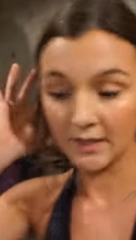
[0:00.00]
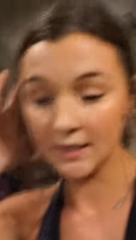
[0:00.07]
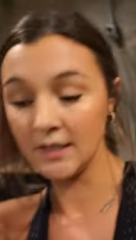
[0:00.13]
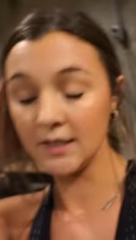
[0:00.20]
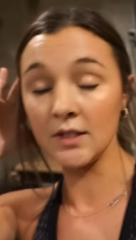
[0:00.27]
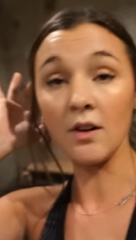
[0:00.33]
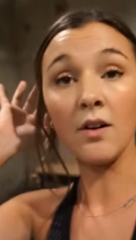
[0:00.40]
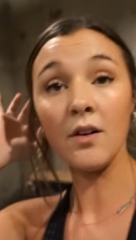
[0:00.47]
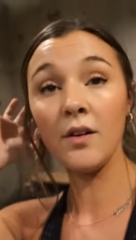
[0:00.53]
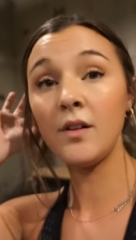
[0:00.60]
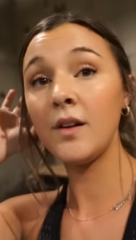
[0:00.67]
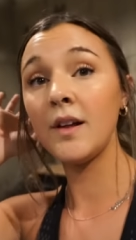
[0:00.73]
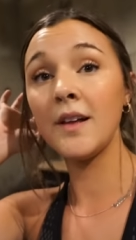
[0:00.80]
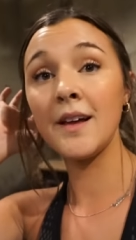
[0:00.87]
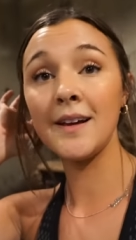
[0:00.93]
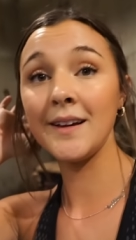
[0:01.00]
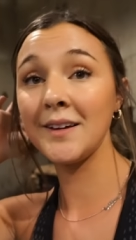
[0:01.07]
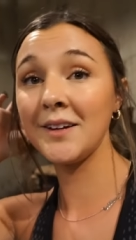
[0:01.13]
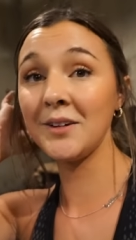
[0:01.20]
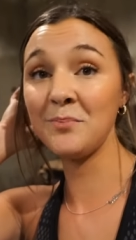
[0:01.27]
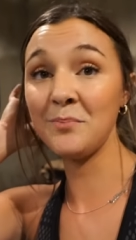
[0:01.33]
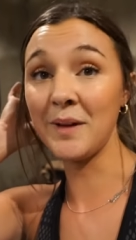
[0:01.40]
This is all I
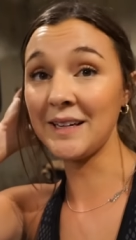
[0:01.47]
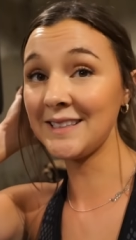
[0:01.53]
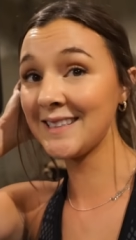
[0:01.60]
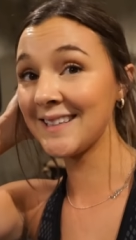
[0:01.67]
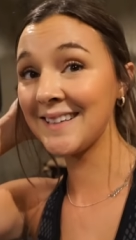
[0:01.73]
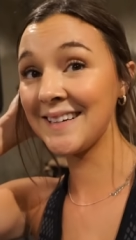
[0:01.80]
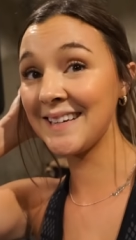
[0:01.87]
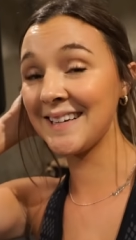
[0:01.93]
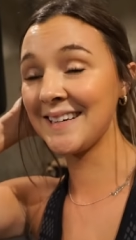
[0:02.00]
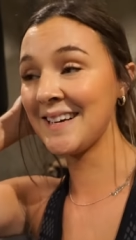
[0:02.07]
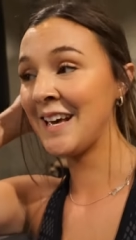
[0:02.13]
could mentally